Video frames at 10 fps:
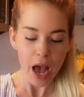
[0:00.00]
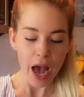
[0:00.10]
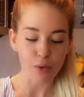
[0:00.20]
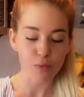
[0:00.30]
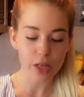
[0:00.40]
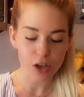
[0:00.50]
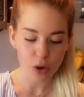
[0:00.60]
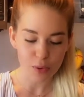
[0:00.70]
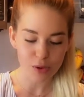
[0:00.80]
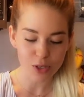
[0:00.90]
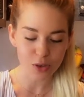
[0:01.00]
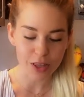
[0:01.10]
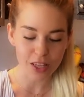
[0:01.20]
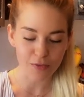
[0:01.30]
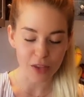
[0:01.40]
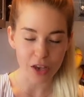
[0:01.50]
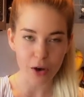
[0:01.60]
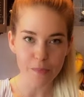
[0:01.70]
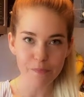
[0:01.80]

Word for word: I really hope you enjoyed this video.